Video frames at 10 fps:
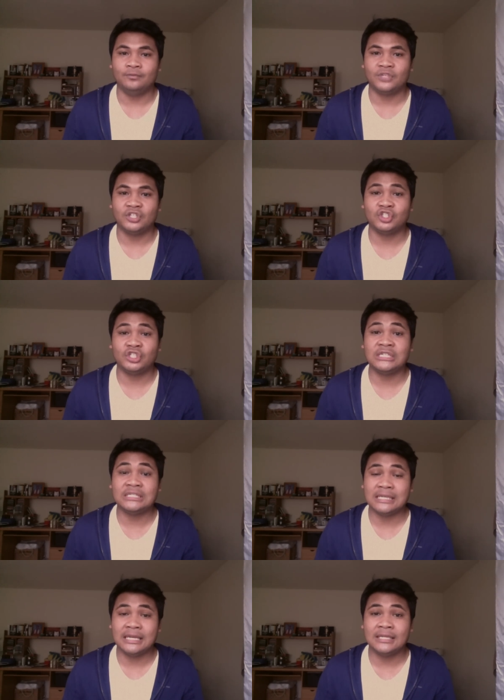She
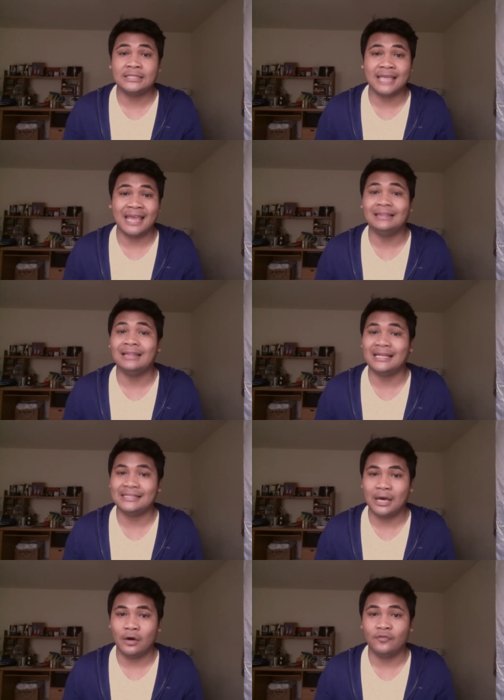did skate lights
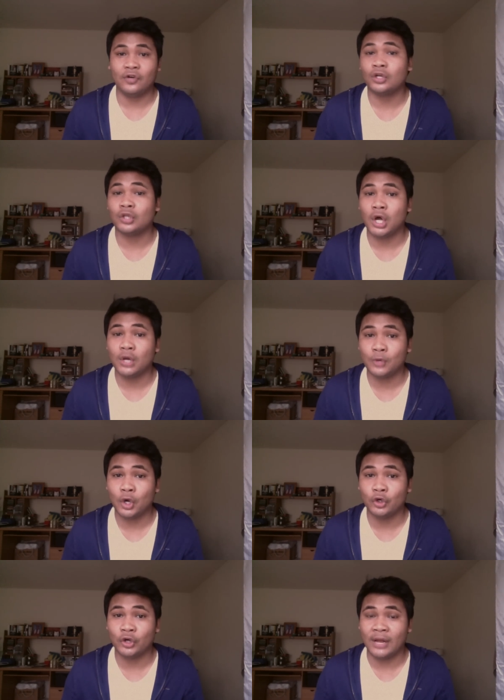out for her long
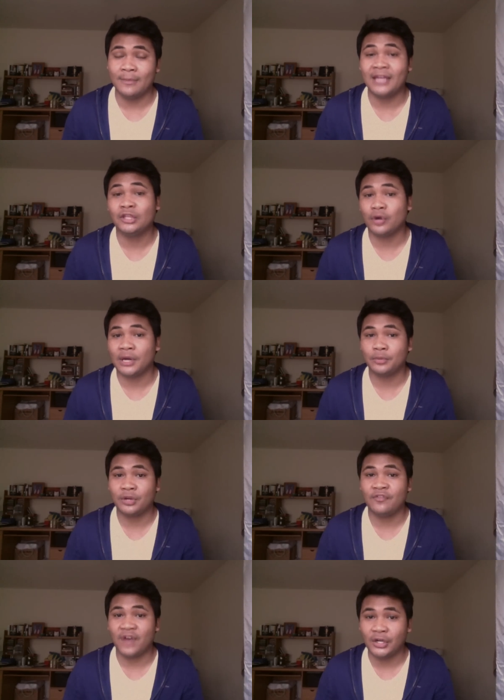program at the Grand
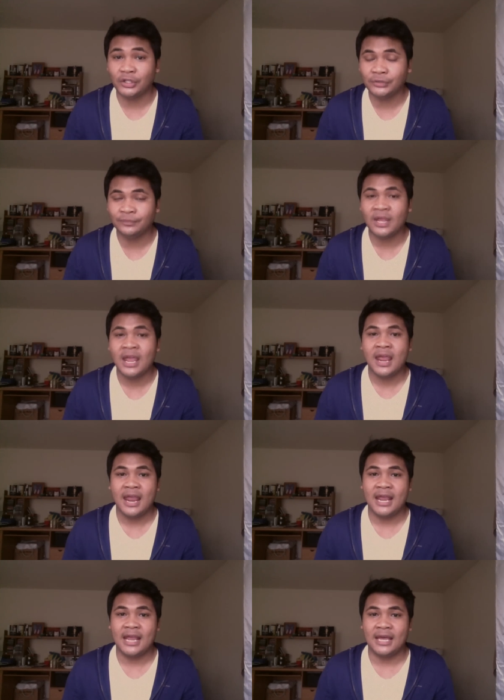Prix final
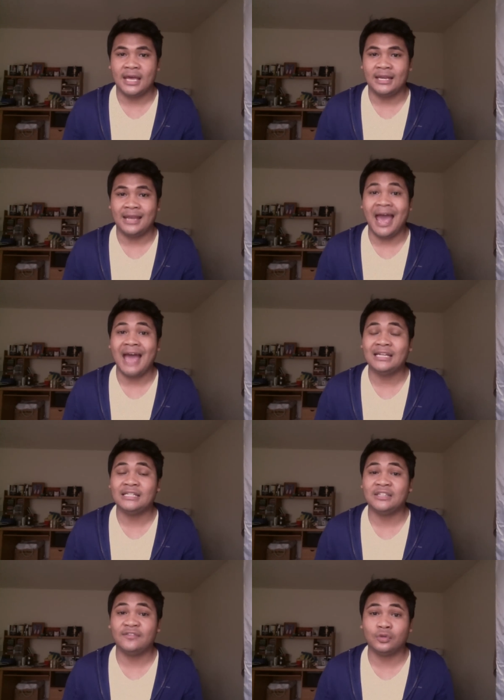and
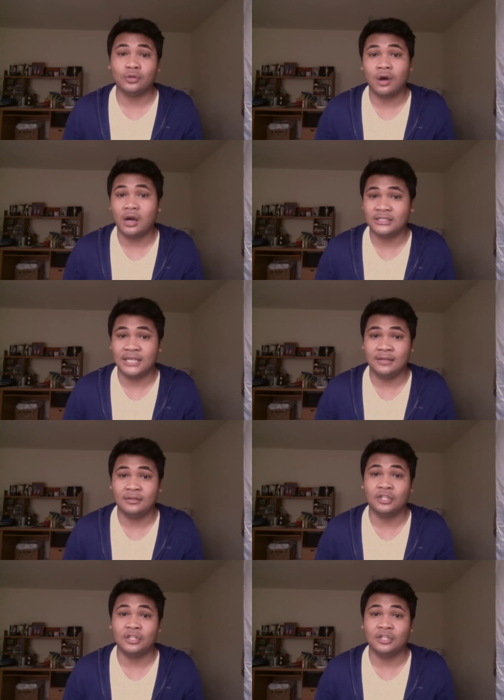added difficult content.